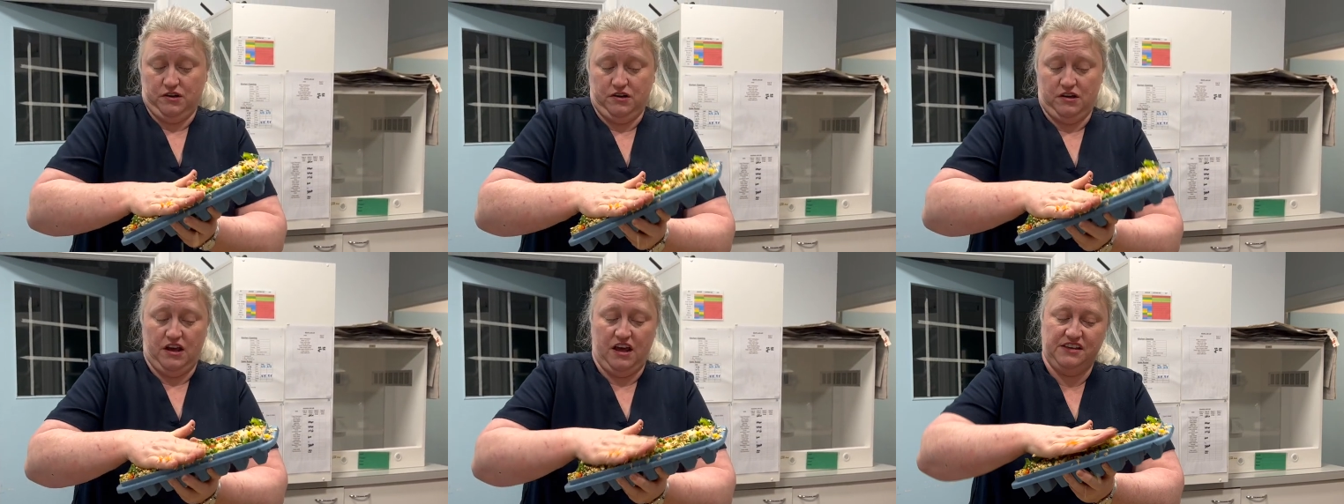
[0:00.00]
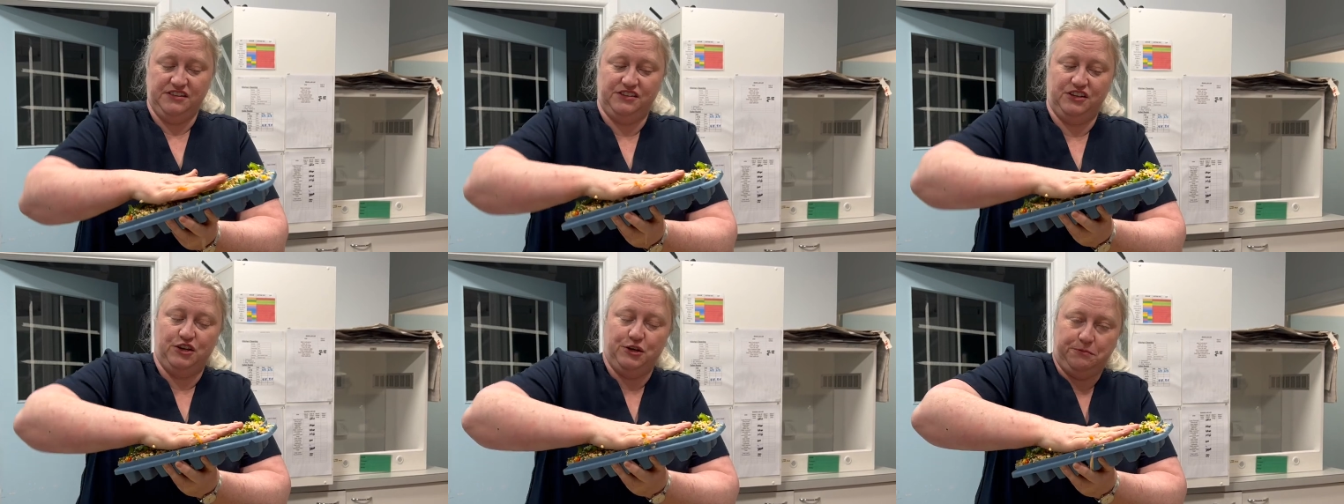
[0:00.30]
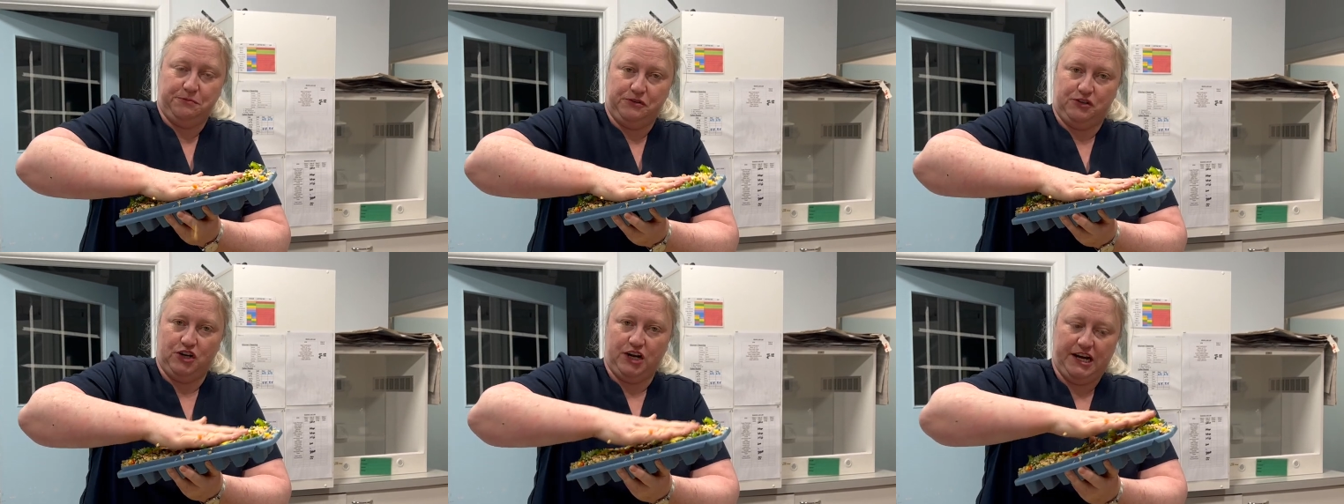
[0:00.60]
ice cube
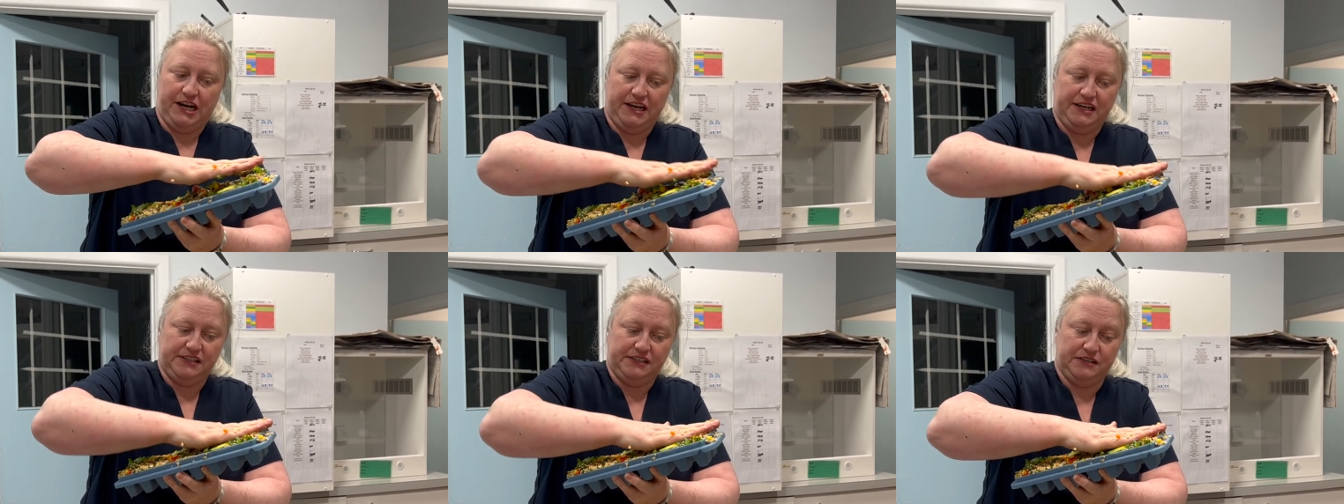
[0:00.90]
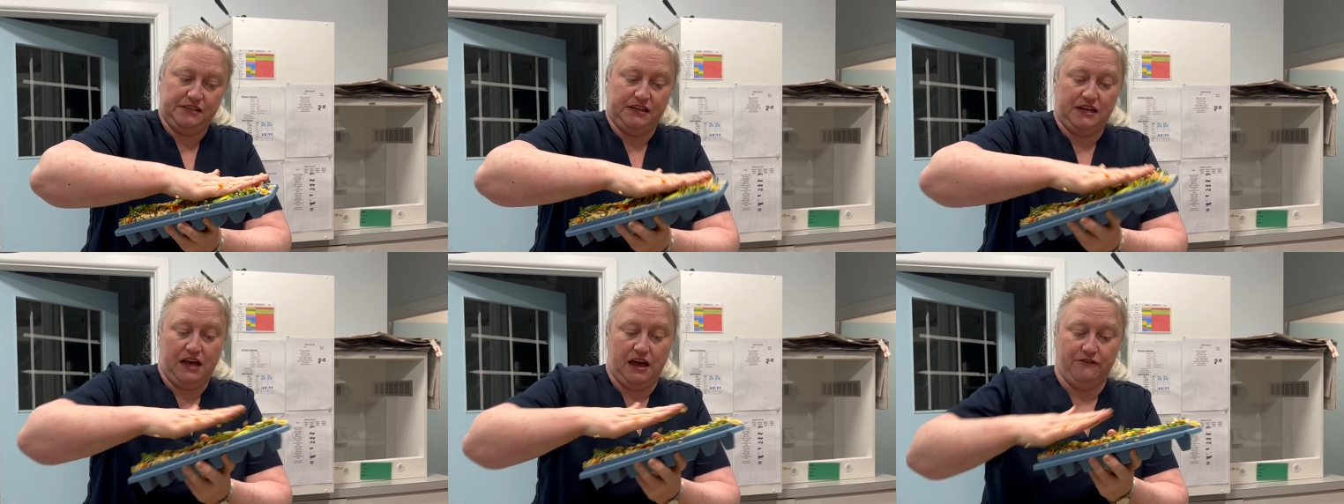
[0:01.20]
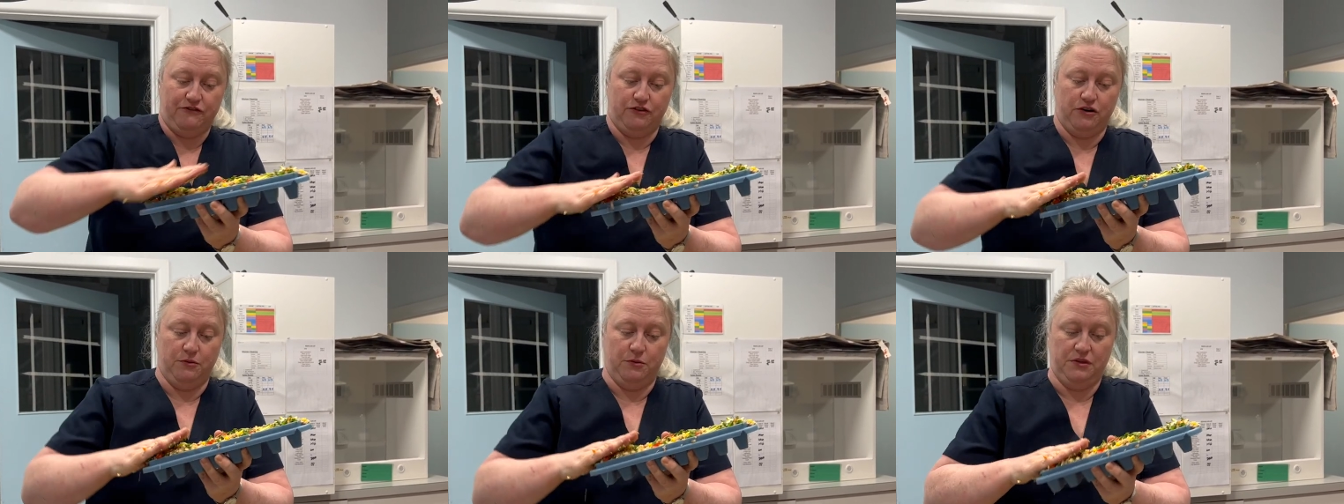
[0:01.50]
trays,
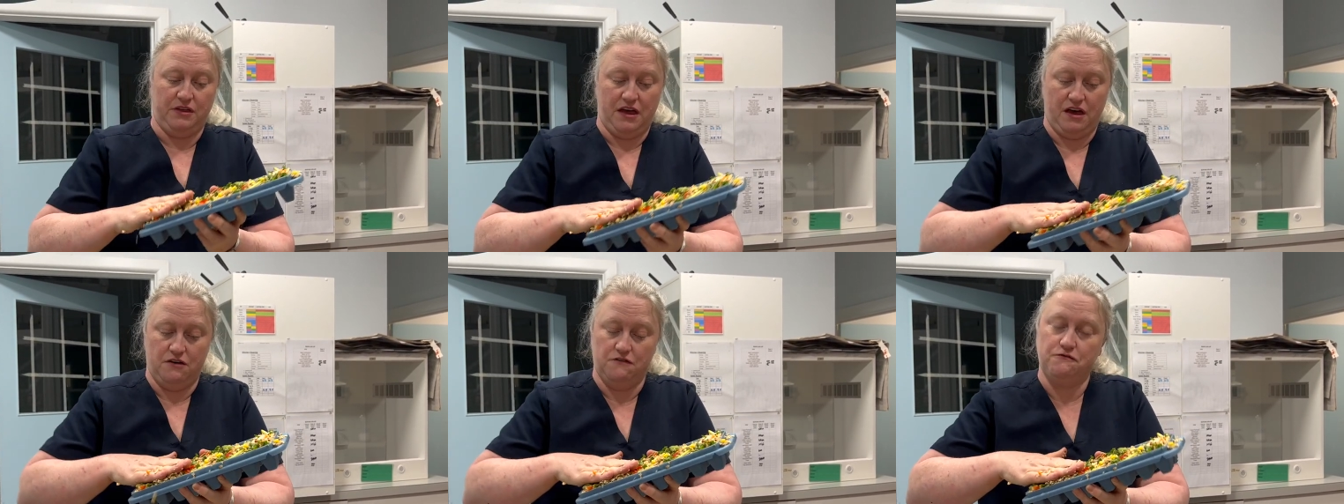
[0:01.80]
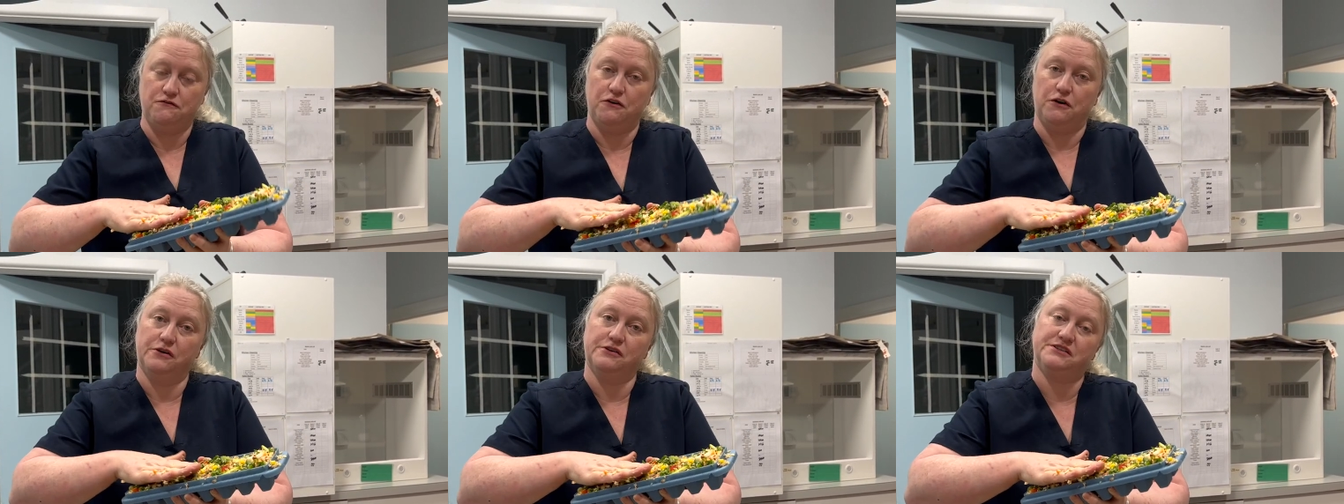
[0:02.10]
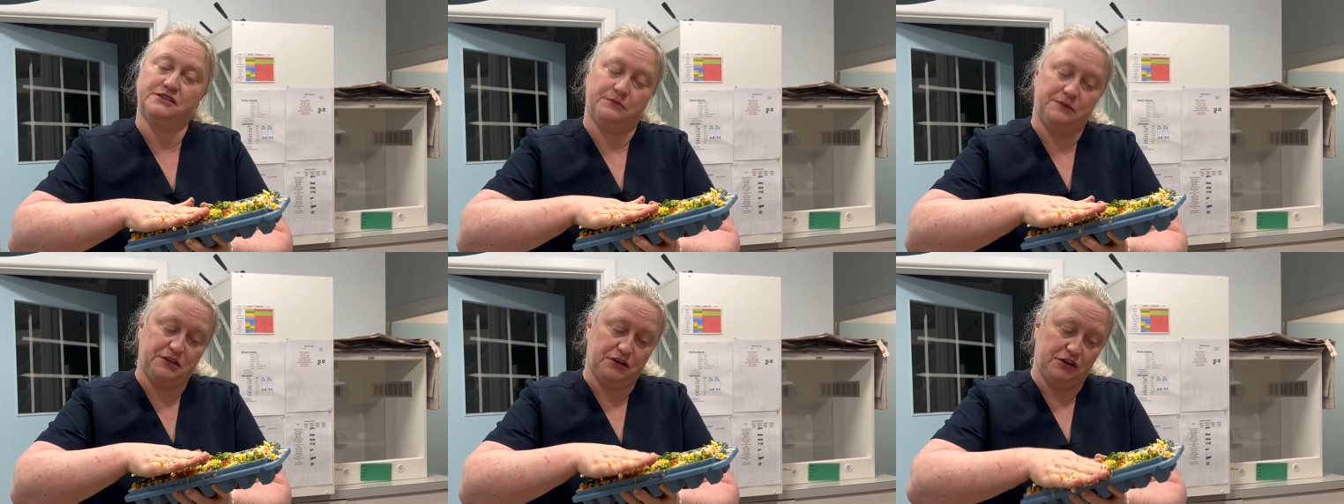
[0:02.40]
cover it with alfoil
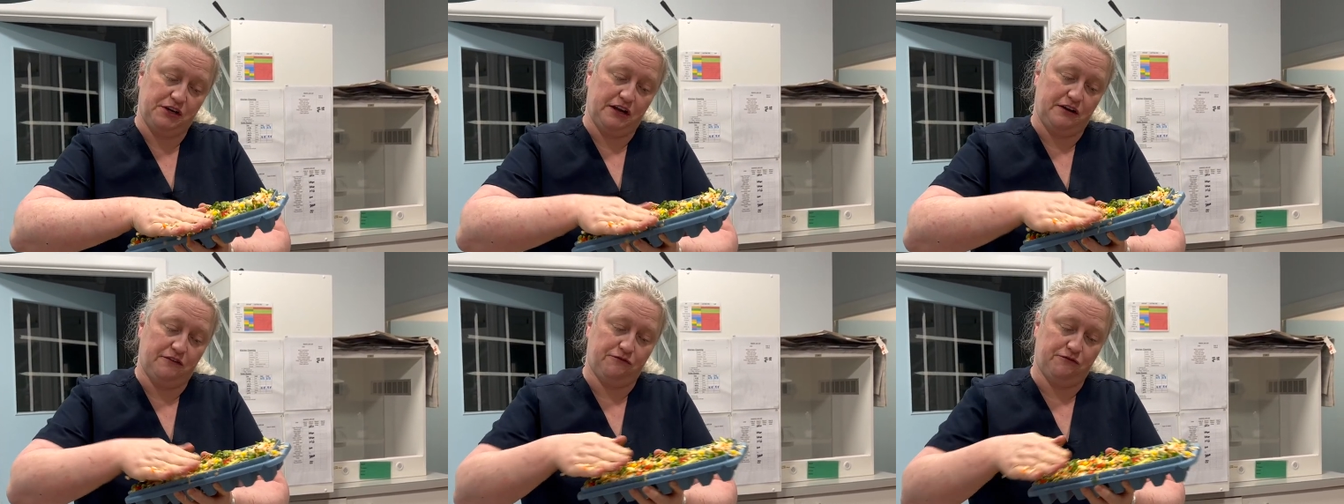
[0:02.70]
so we don't get